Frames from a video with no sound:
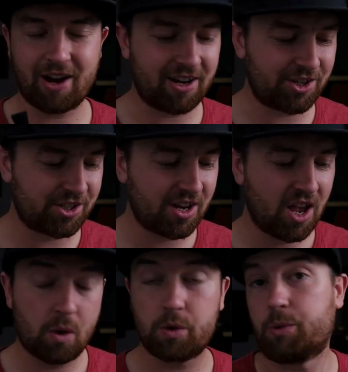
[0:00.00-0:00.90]
brush,
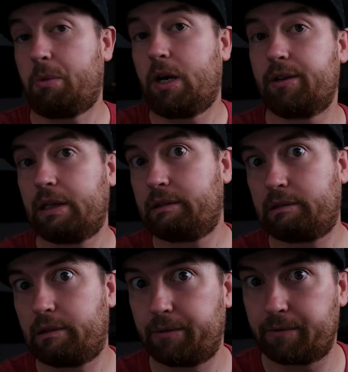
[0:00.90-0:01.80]
which apparently
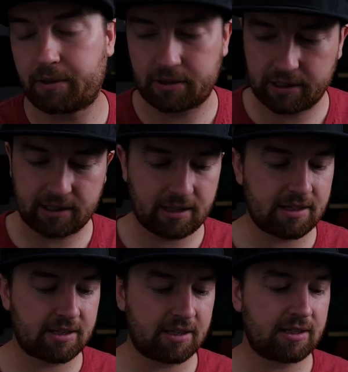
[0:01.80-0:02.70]
is good for cleaning
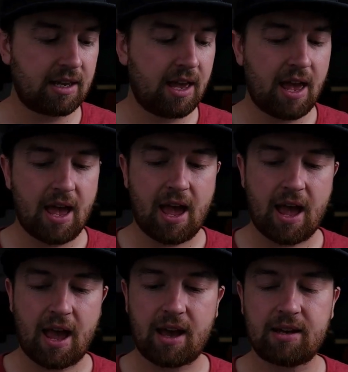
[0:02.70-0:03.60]
lenses.
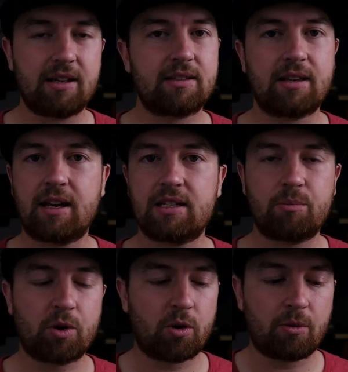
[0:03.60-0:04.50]
And it's like a
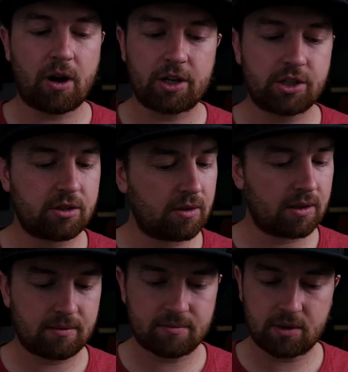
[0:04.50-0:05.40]
typical brush. You
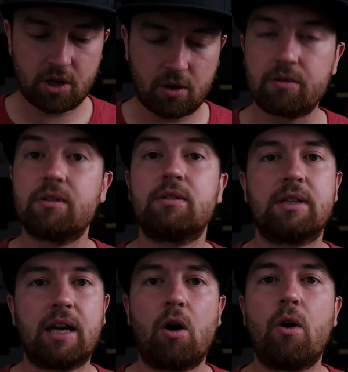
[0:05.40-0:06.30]
can, you know,
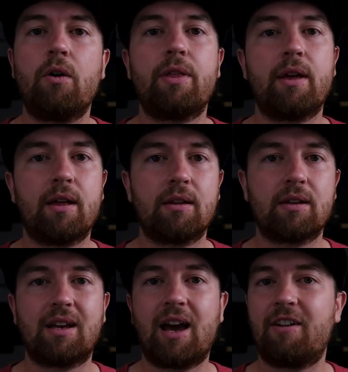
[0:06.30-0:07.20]
get all the
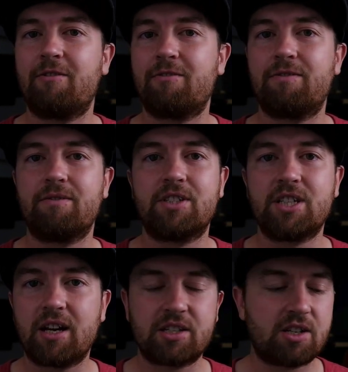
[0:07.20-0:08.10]
kind of
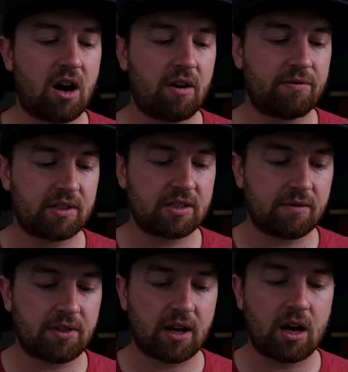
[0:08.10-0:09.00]
dust off, the
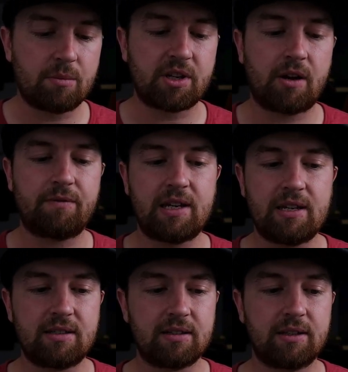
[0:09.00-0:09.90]
stuff that comes off
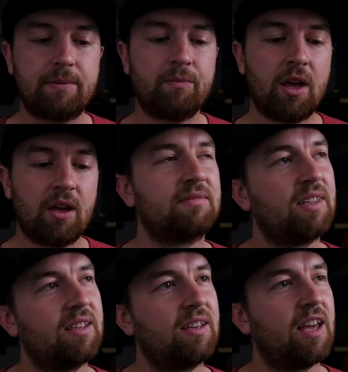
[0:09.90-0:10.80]
easily.
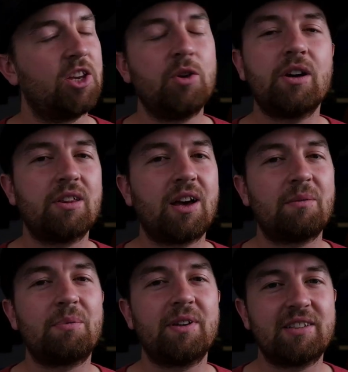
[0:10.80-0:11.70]
Can you hear
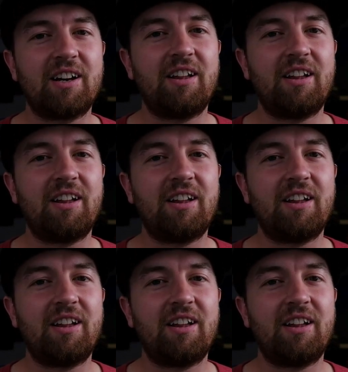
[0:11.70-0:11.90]
that police